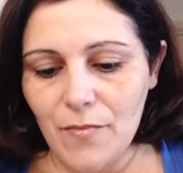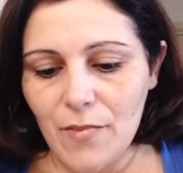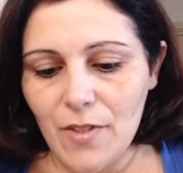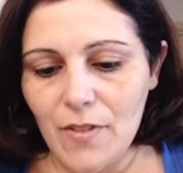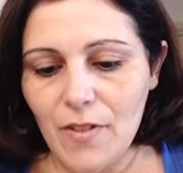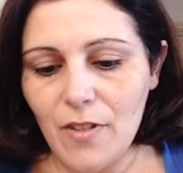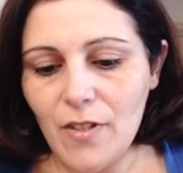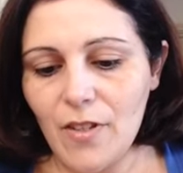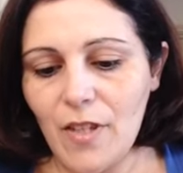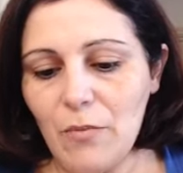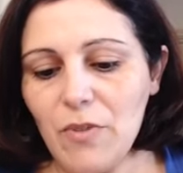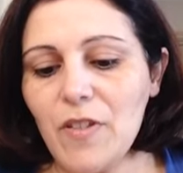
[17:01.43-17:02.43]
So
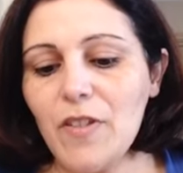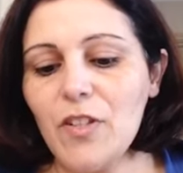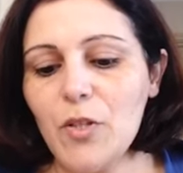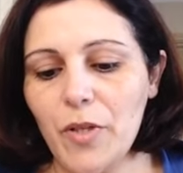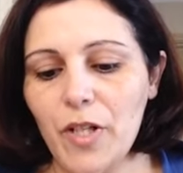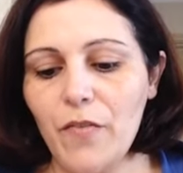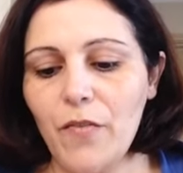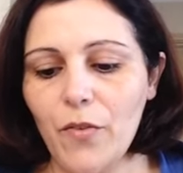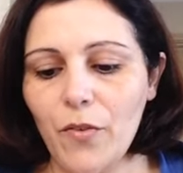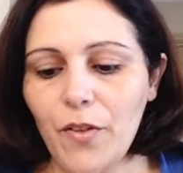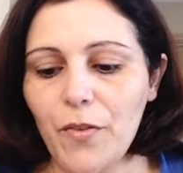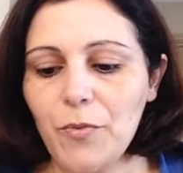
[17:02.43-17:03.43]
that was on the
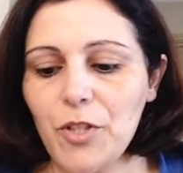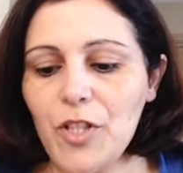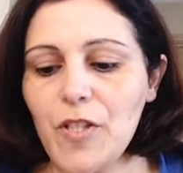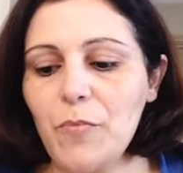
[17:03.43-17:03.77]
24th, which is